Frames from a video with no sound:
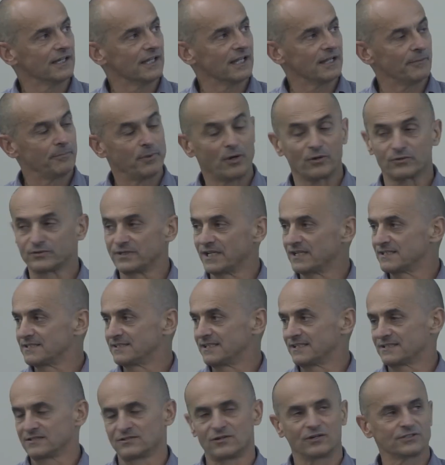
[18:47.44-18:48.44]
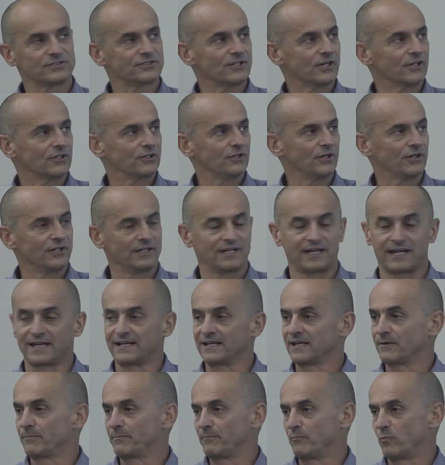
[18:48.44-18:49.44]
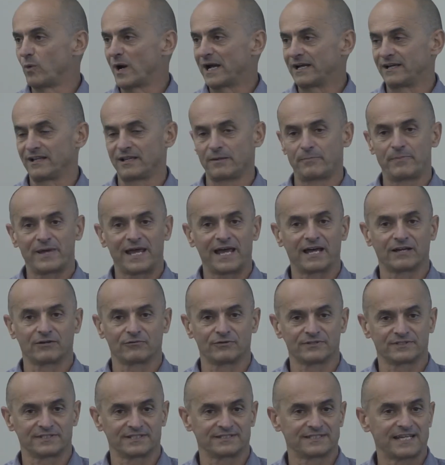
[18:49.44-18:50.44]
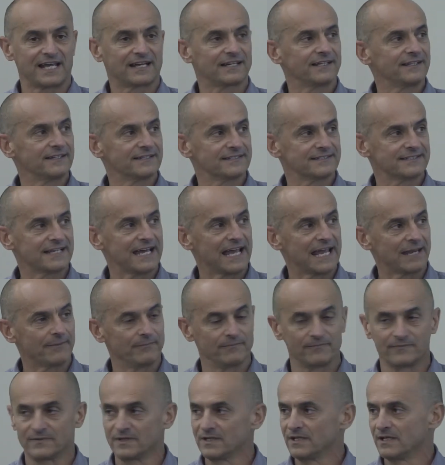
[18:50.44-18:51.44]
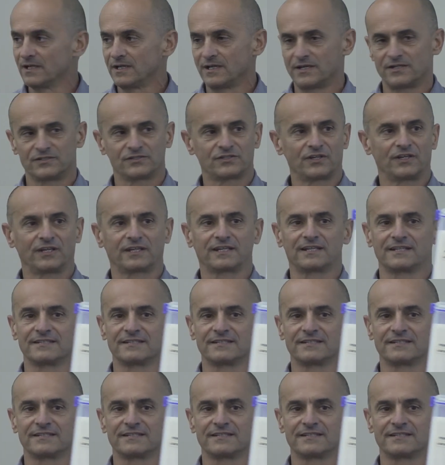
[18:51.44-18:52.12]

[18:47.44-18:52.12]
bulk density is not so good, and the weight of the powder is exactly the same. So you can